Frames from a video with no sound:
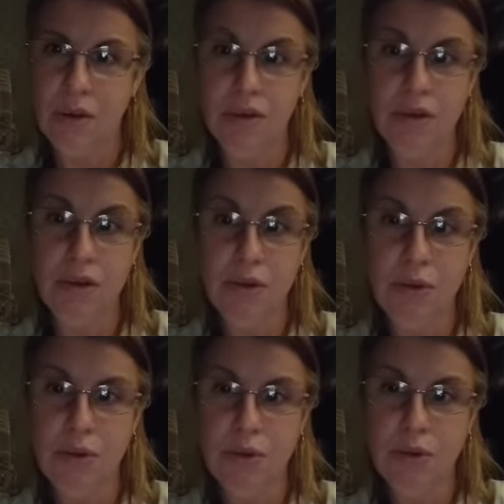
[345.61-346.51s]
All the
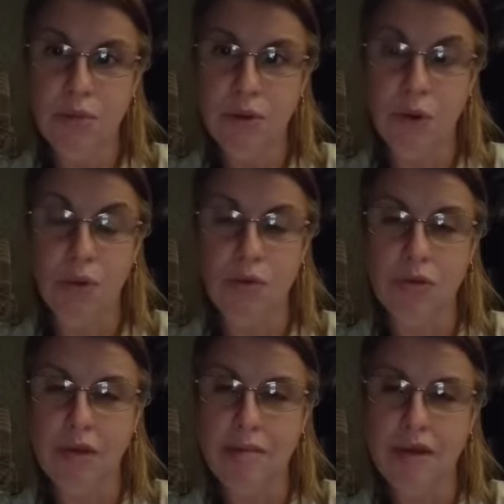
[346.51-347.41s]
who's were
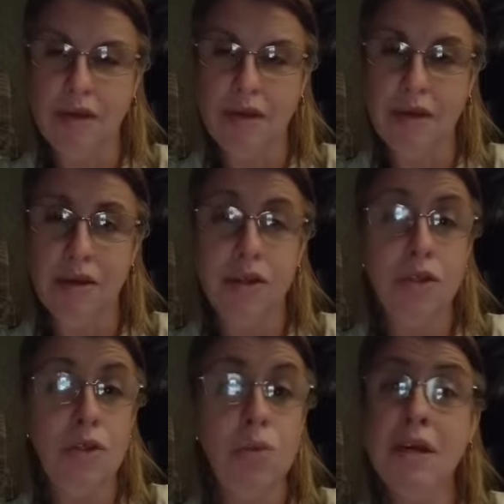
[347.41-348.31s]
all dreaming
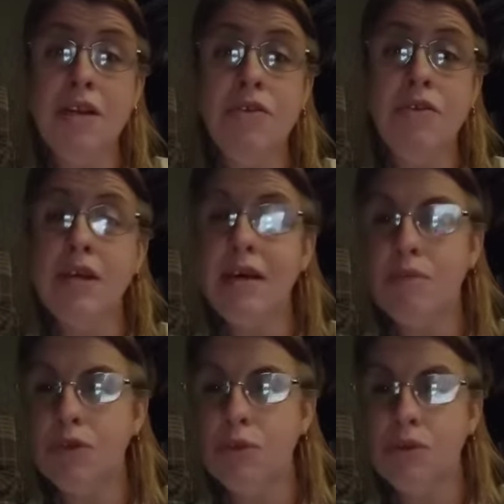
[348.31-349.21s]
sweet
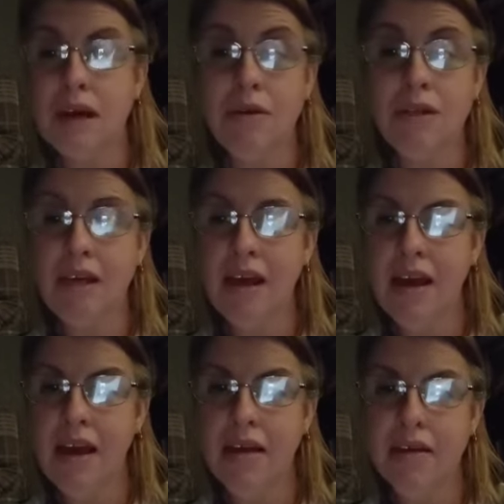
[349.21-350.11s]
dreams without
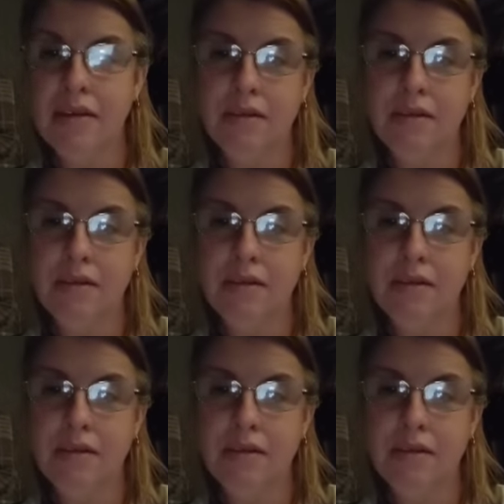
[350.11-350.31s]
care.